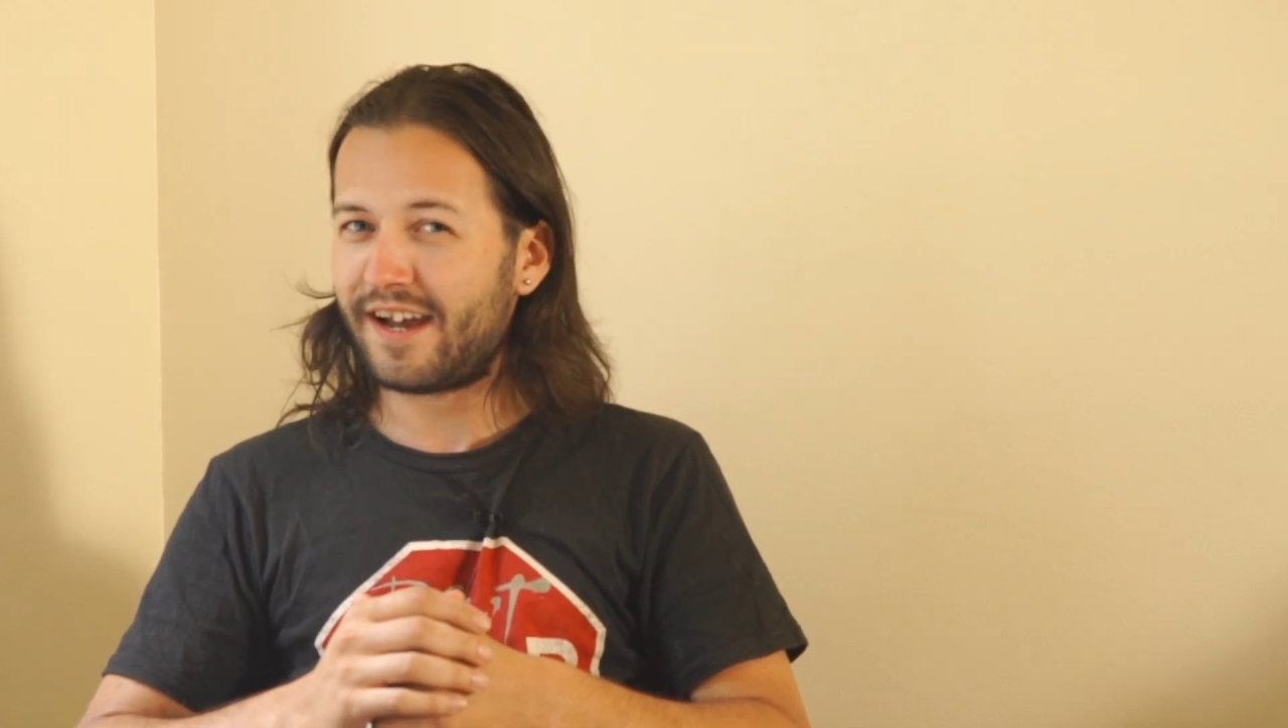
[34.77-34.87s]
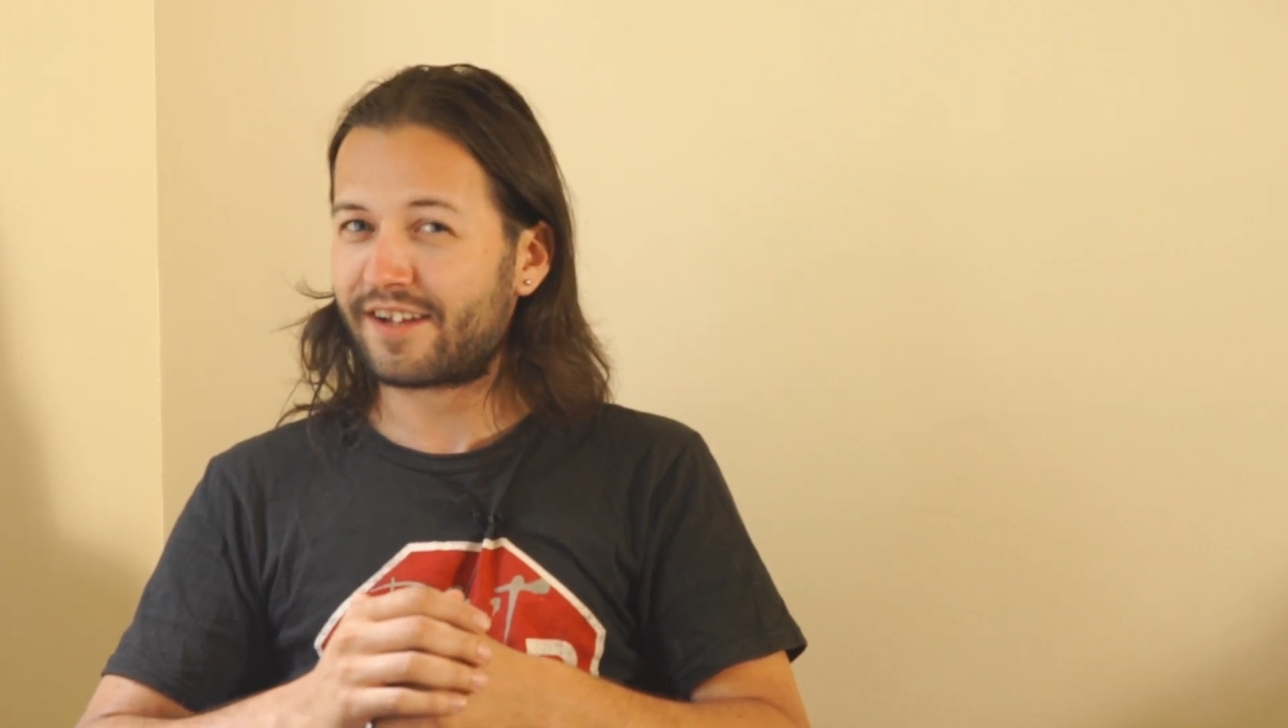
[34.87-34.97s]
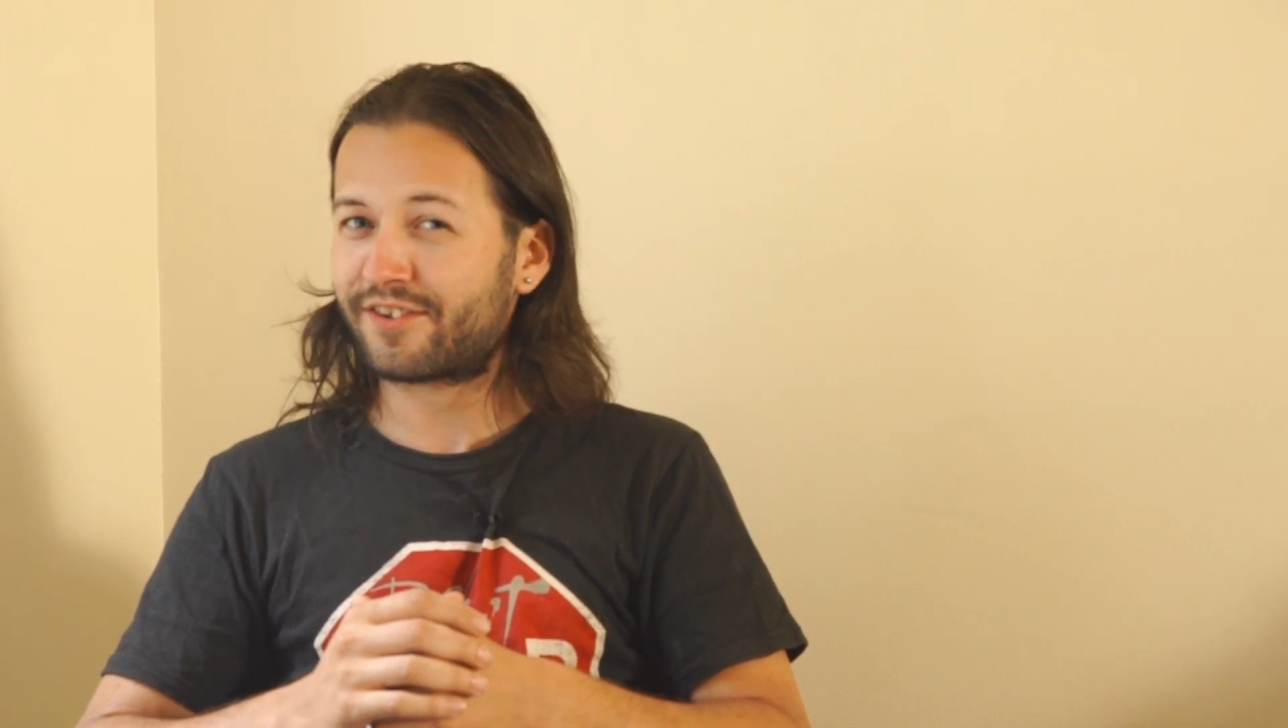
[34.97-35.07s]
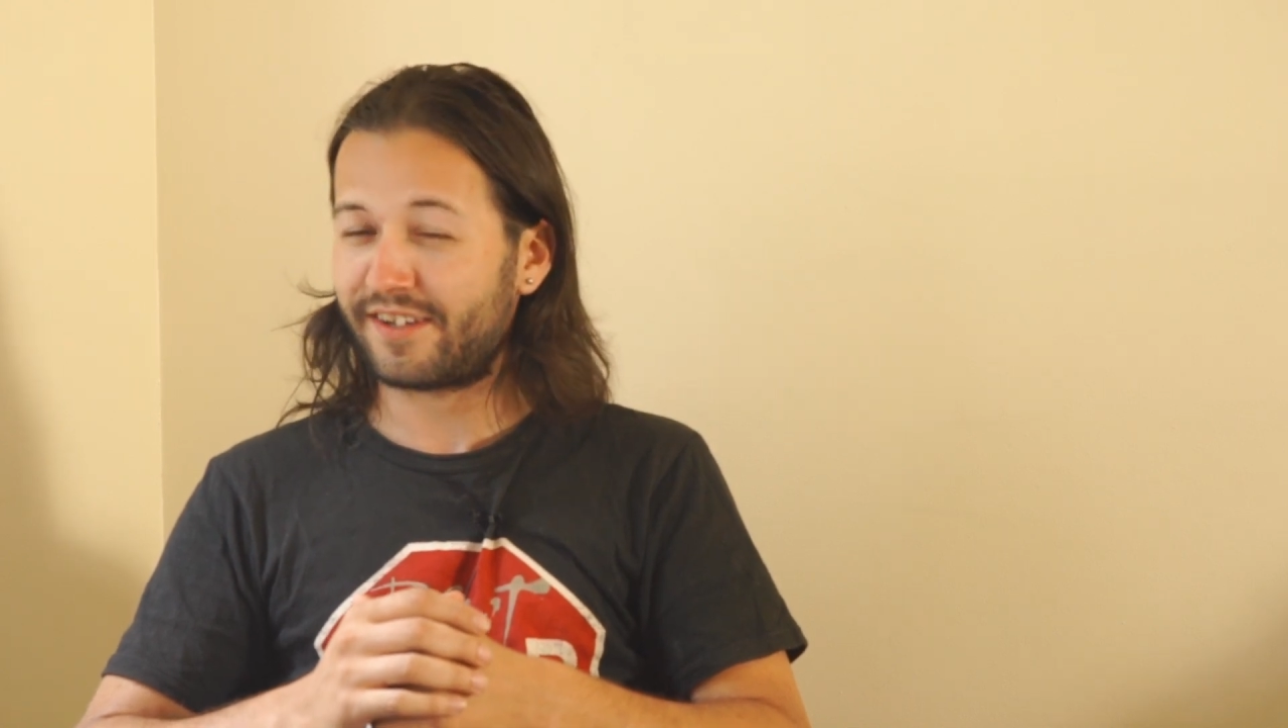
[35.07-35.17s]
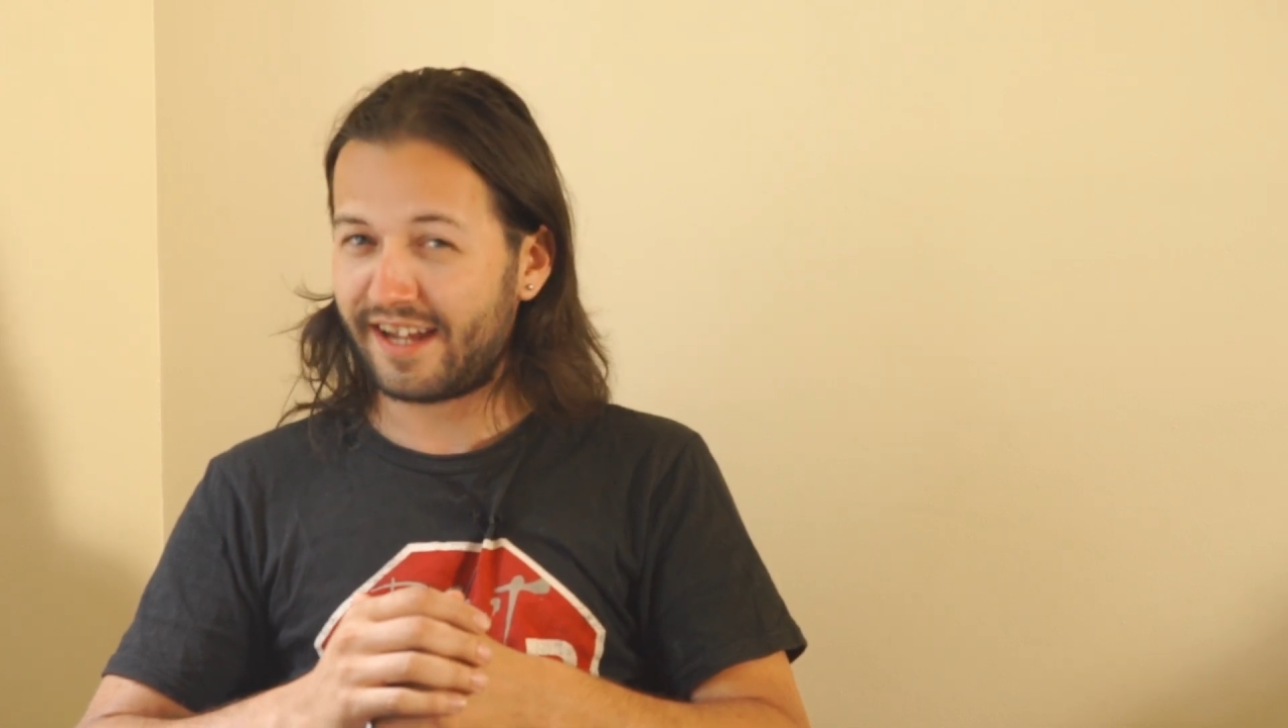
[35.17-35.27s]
you ask